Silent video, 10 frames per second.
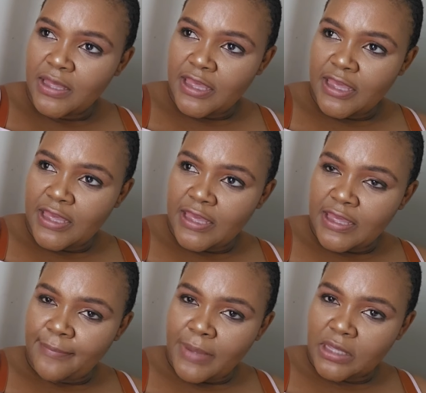uh,
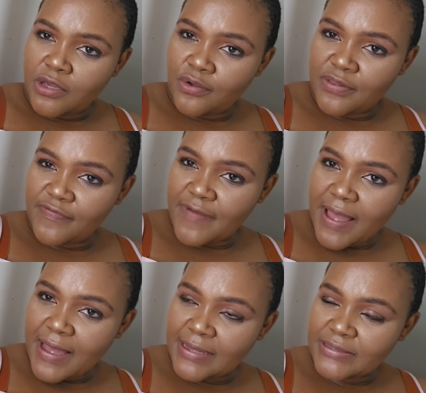embarking on the
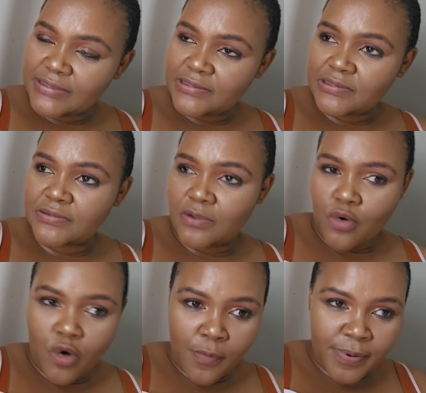fast
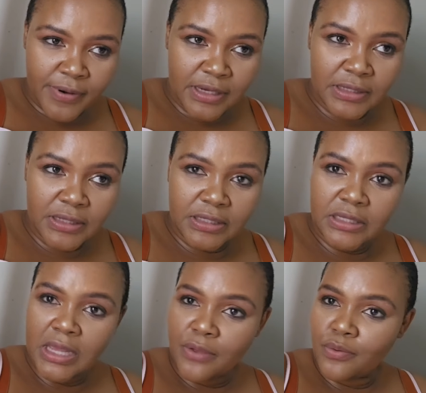
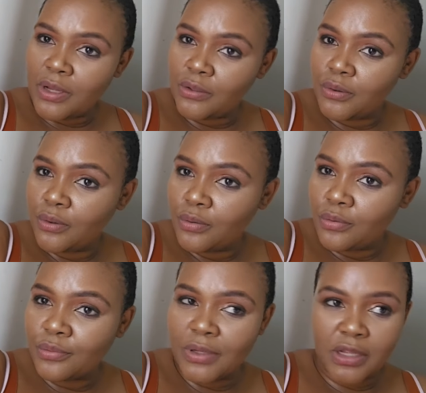corporately are you
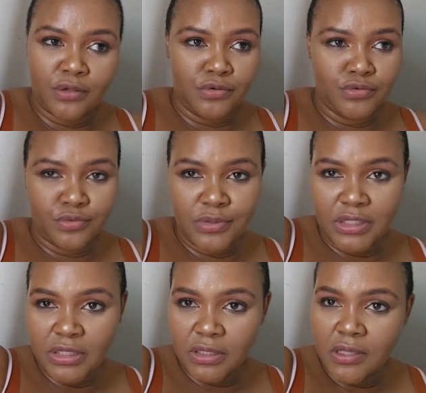alone what are you
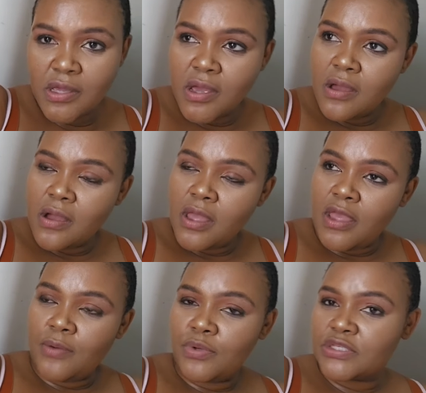doing
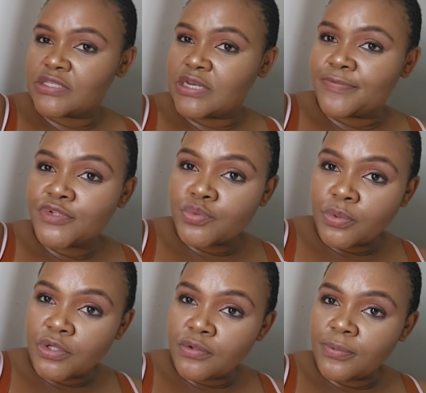uh, which scriptures
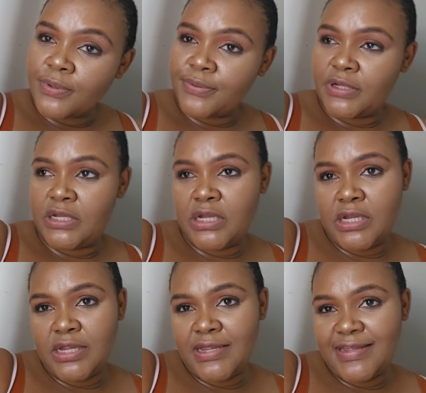will you be
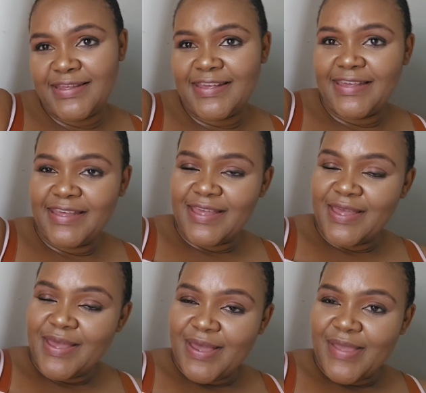reading
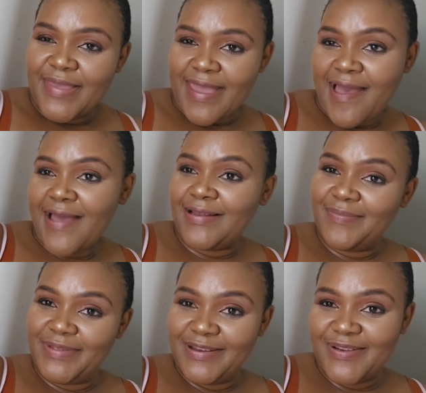yeah let
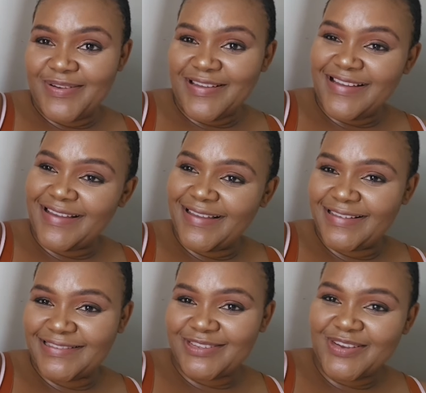me know
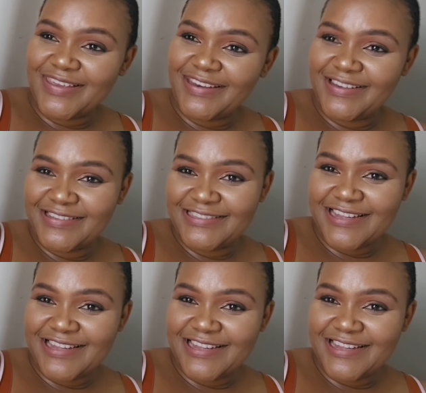guys okay that's